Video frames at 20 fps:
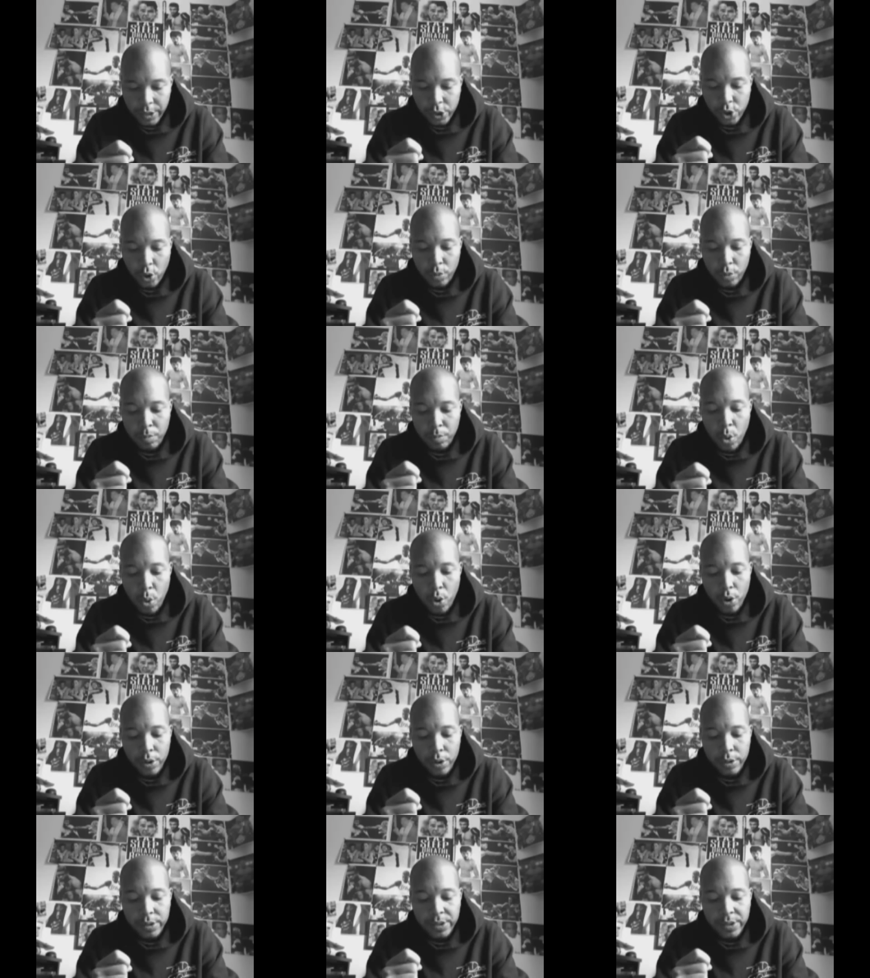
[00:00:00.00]
sold
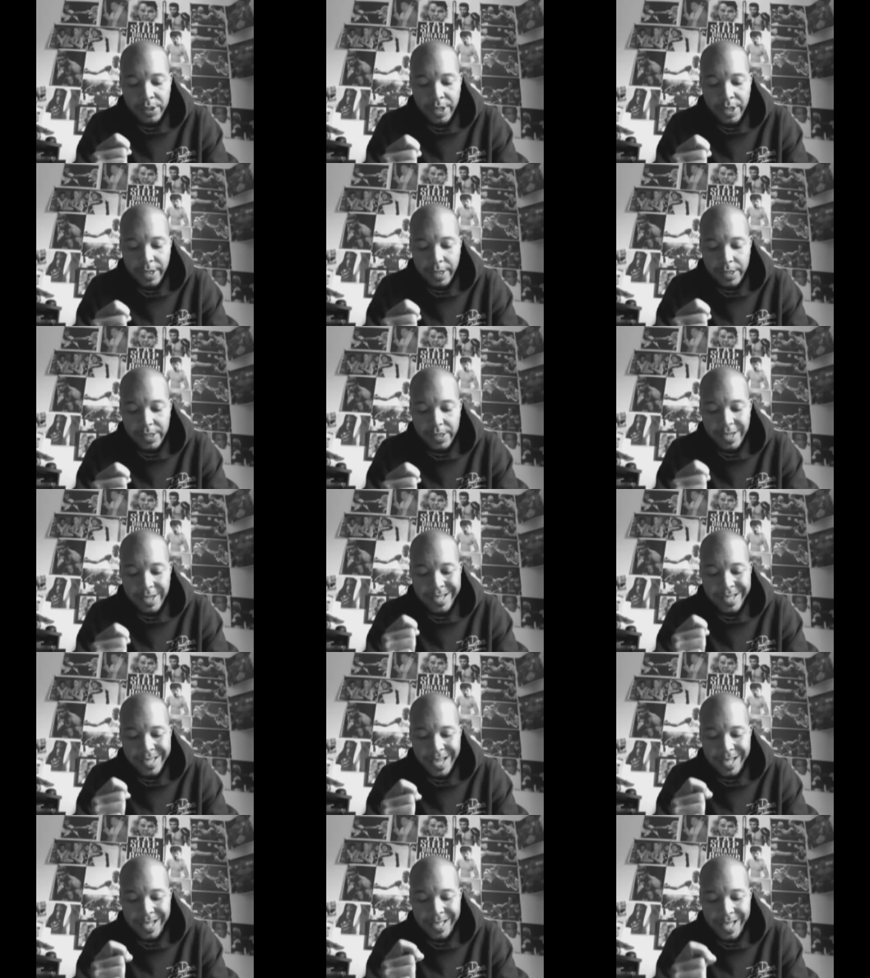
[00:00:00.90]
more tickets in
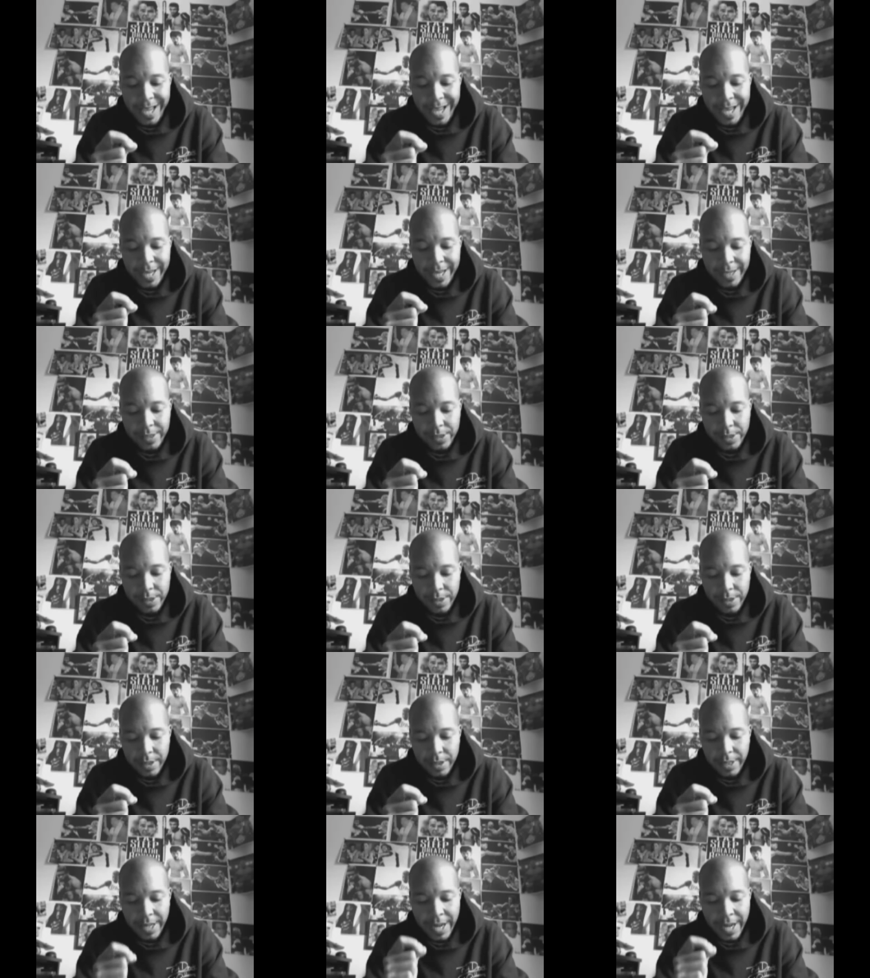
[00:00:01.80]
10 days
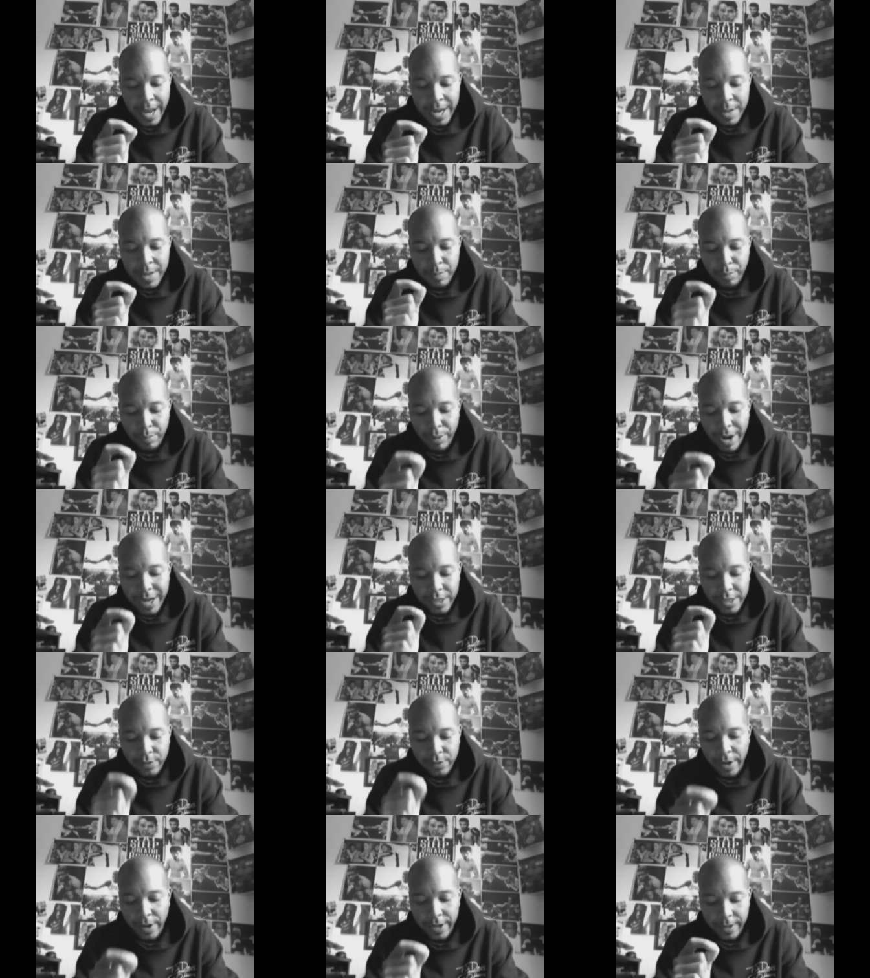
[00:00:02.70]
than any
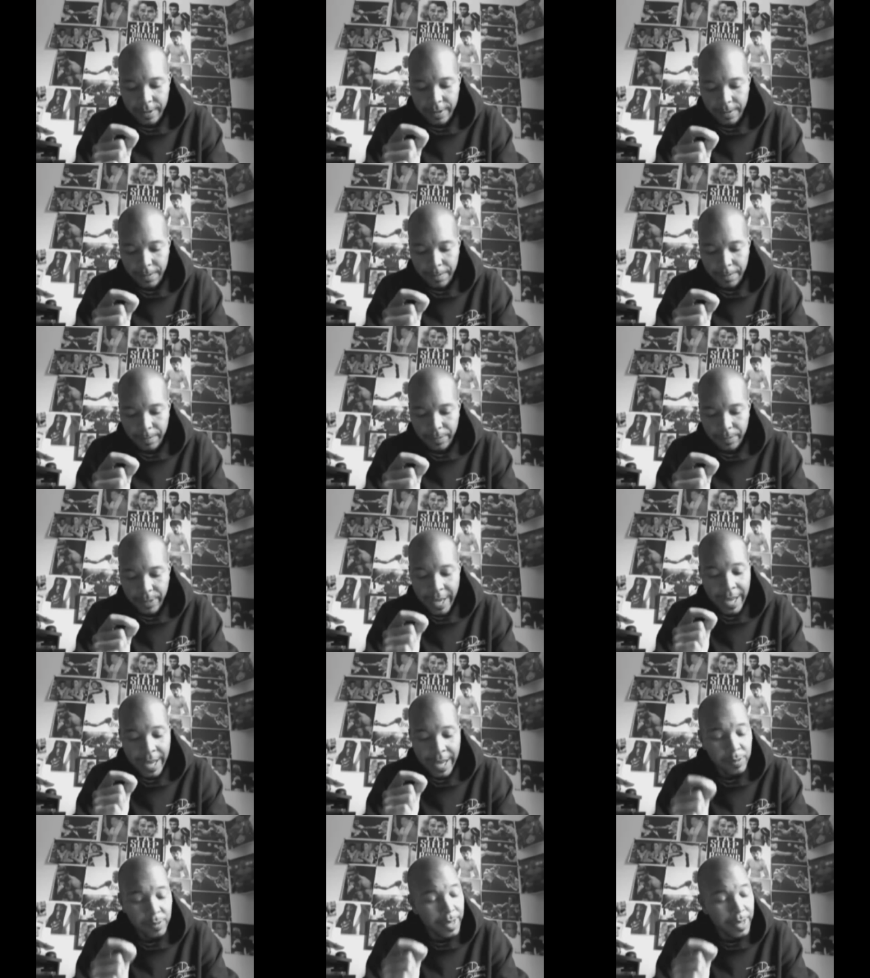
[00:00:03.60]
prize fight that
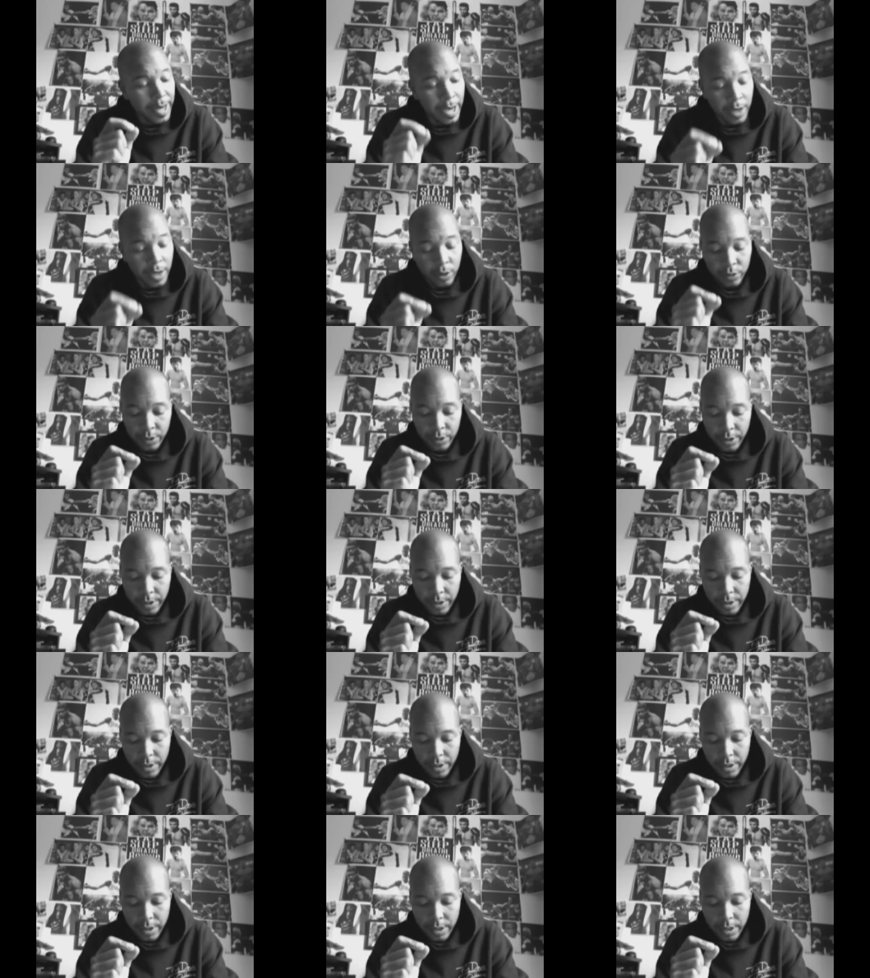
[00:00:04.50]
has been held
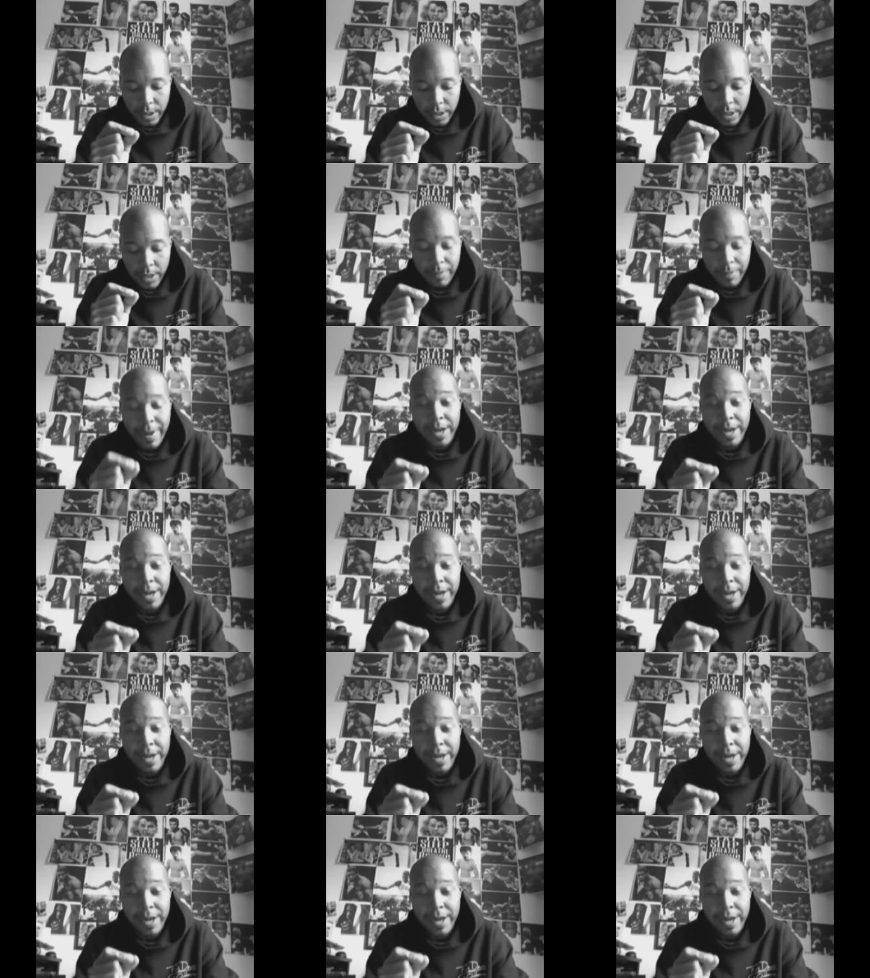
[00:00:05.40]
in